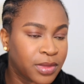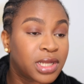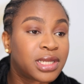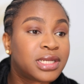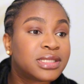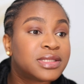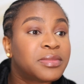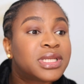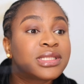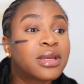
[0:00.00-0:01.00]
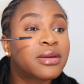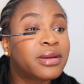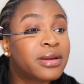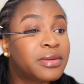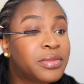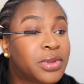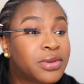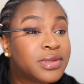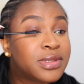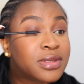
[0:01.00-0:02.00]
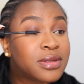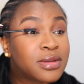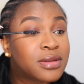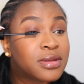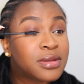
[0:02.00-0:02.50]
and that is the mascara I'm using.